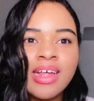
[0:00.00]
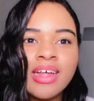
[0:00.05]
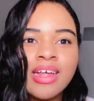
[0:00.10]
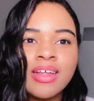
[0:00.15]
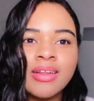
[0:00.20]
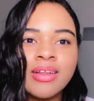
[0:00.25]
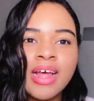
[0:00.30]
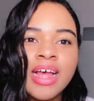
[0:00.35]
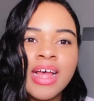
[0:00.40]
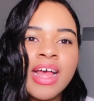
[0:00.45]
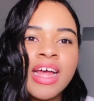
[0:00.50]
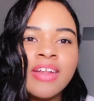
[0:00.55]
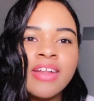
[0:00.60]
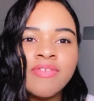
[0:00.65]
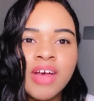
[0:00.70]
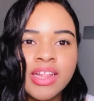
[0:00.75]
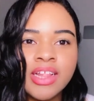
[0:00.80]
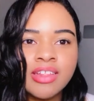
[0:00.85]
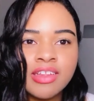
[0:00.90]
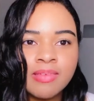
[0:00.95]
And I kind of
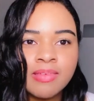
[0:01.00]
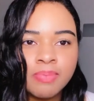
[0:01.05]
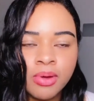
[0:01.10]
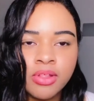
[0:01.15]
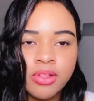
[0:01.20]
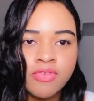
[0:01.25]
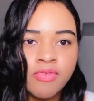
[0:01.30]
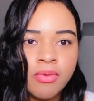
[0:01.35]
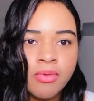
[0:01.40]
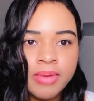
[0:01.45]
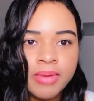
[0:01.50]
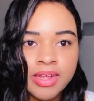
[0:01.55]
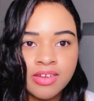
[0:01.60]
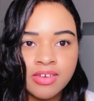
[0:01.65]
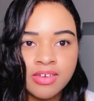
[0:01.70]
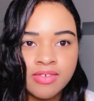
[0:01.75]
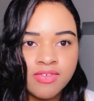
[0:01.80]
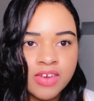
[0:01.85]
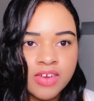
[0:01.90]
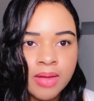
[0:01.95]
got this both from a
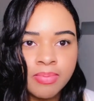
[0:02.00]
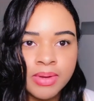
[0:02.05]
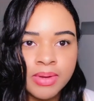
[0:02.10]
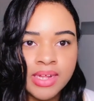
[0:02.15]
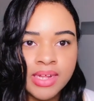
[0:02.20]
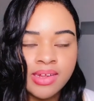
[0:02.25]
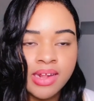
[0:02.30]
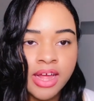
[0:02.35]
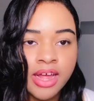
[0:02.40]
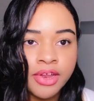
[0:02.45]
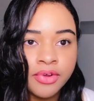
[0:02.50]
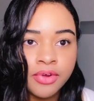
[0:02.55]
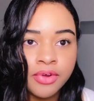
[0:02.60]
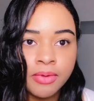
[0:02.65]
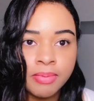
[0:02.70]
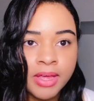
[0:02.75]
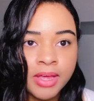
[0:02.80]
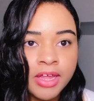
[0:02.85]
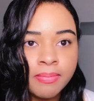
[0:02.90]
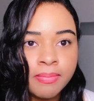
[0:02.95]
mixture of Japanese and
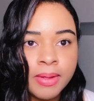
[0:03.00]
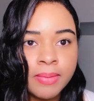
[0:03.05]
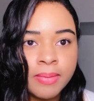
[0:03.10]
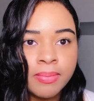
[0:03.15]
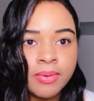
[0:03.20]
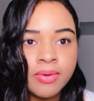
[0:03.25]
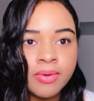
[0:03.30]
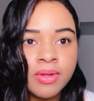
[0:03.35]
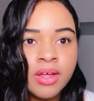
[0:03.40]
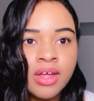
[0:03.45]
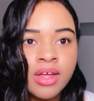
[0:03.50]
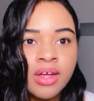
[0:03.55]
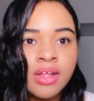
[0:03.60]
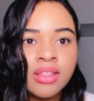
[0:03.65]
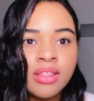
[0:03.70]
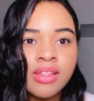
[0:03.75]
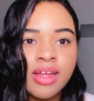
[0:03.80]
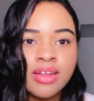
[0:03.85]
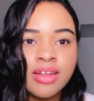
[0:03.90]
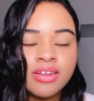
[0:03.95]
European people
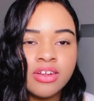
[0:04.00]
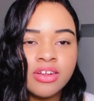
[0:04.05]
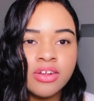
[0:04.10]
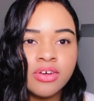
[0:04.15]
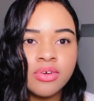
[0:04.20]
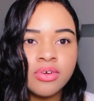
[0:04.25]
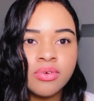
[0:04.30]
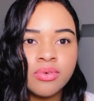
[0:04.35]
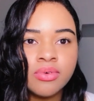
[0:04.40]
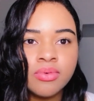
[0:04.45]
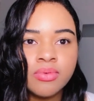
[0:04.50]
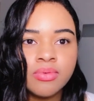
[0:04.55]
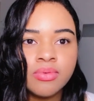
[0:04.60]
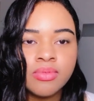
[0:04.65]
that, you know,